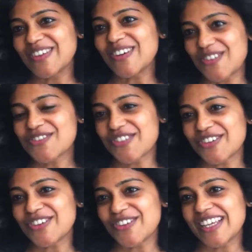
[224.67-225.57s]
of
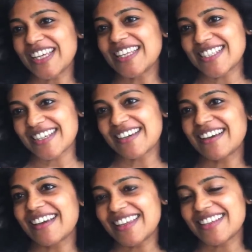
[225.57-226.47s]
India,
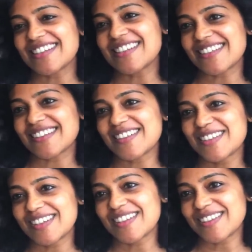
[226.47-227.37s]

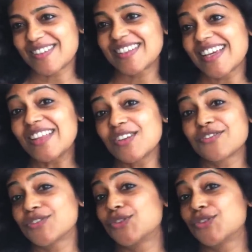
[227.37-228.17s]
and the other